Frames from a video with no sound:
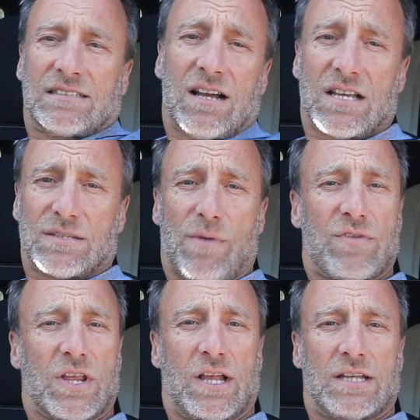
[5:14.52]
Awesome,
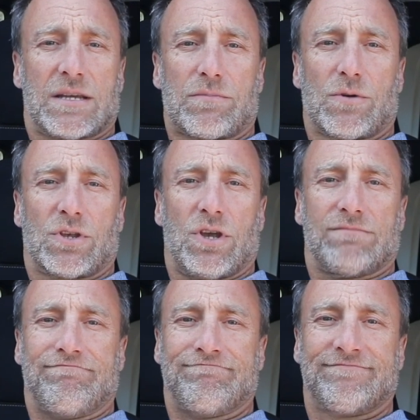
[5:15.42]
everything lines up real good.
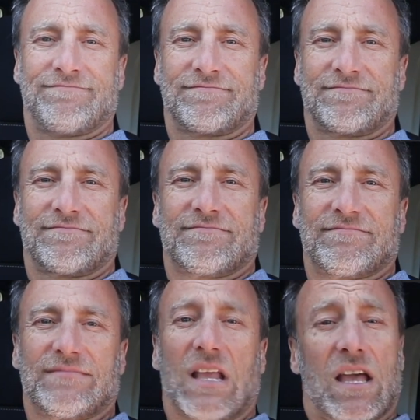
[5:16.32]

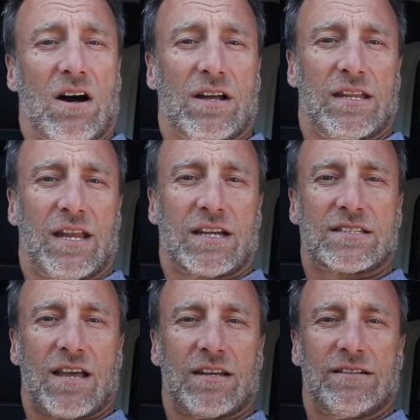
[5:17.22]
On to the next
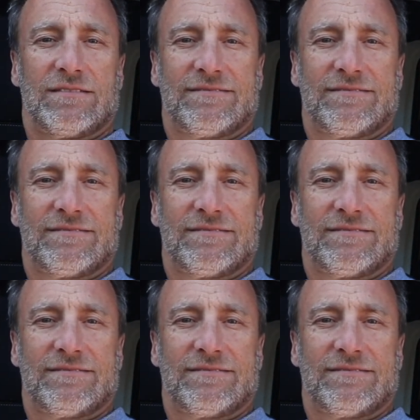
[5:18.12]
side.